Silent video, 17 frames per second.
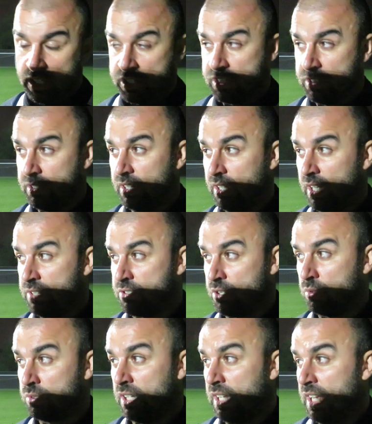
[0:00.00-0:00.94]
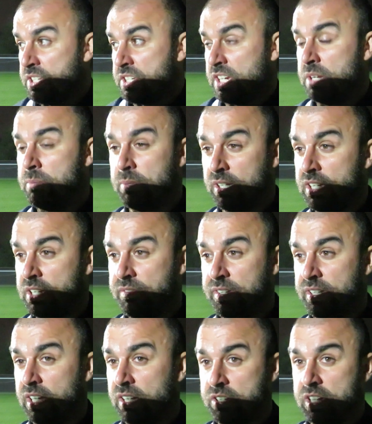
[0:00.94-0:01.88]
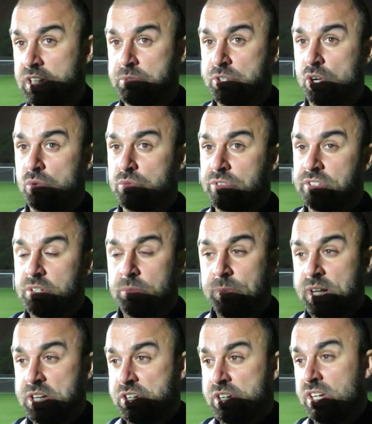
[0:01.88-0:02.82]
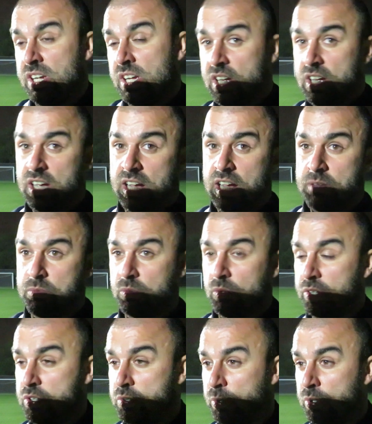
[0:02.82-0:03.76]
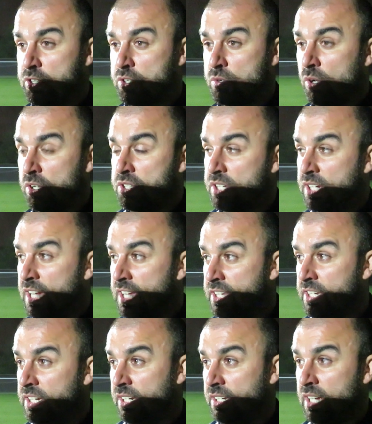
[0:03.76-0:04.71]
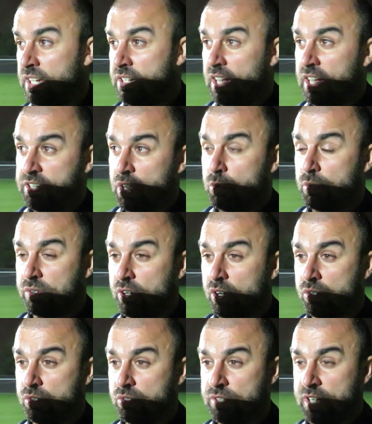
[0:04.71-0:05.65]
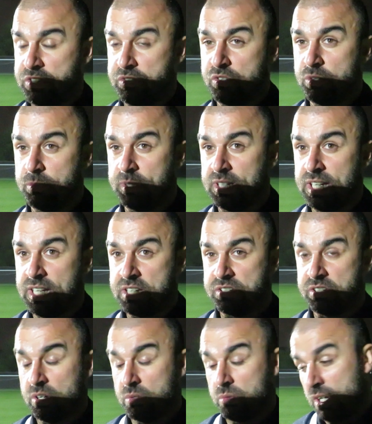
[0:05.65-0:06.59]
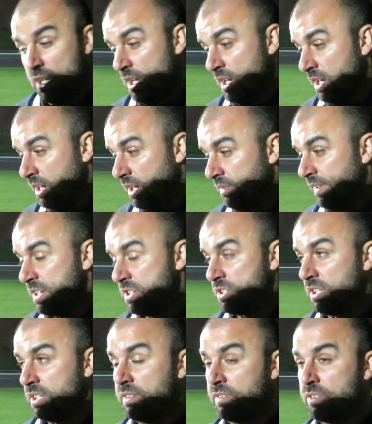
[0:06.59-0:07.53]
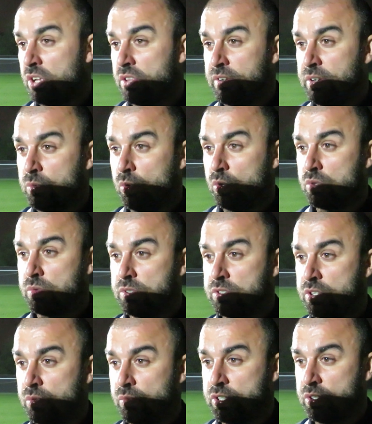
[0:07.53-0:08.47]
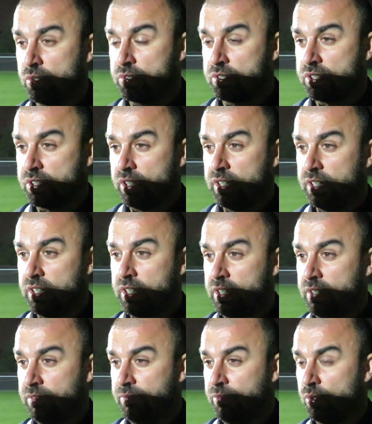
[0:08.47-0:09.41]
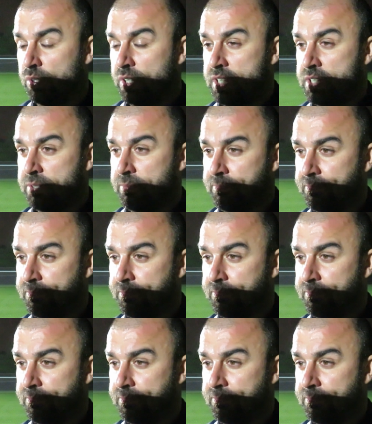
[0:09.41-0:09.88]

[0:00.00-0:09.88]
listen, I told the lads, keep believing, I'll keep shouldering the pressure. I'm the one who's put the squad together, and I know we've got a good dressing room in there, so eventually they've got the rewards with 2 results in 4 days.